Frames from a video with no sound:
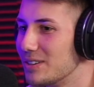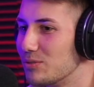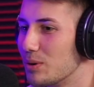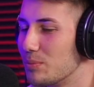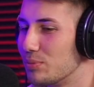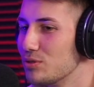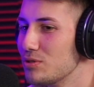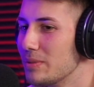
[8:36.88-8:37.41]

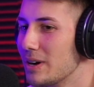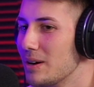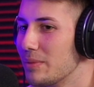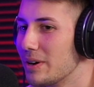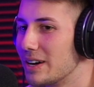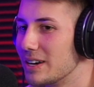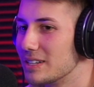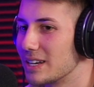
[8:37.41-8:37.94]
What blew my
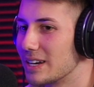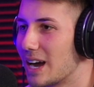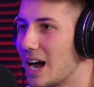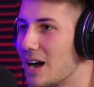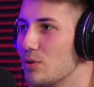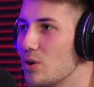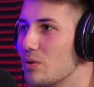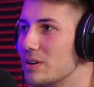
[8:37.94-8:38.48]
mind is like
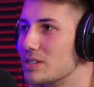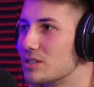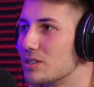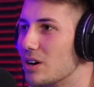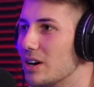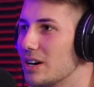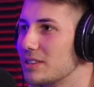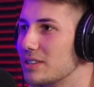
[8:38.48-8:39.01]
I've always
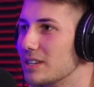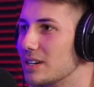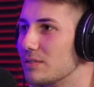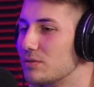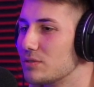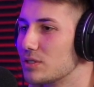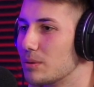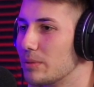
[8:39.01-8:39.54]
thought that
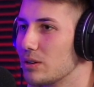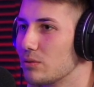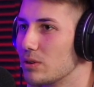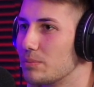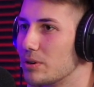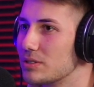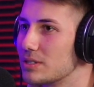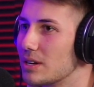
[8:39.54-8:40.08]
if somebody
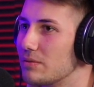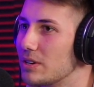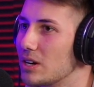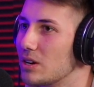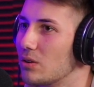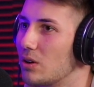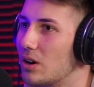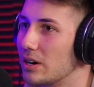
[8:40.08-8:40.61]
reposts that
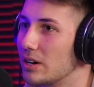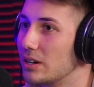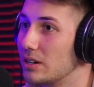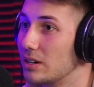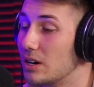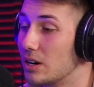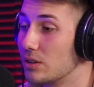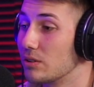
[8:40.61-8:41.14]
video on
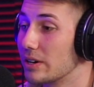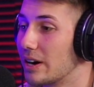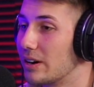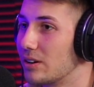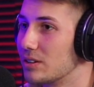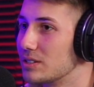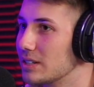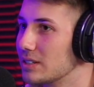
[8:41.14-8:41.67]
another
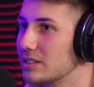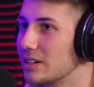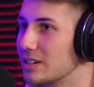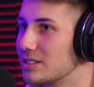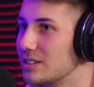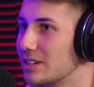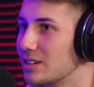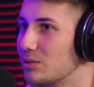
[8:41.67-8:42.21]
account on TikTok,
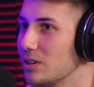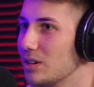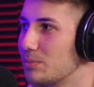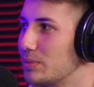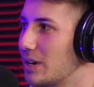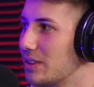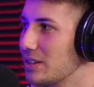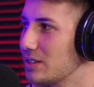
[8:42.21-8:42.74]
it's not going to
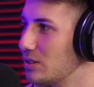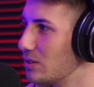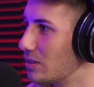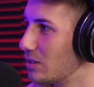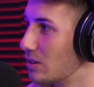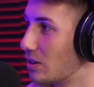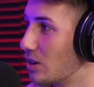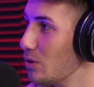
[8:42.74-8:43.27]
work. But I think your
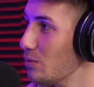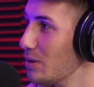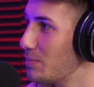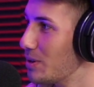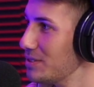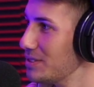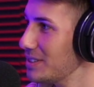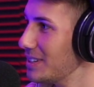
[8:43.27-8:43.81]
girl
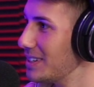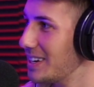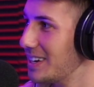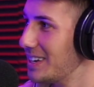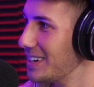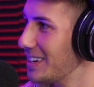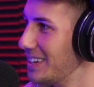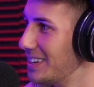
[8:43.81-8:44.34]
reposted it and it
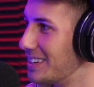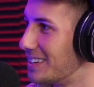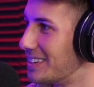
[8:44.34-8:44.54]
hit again.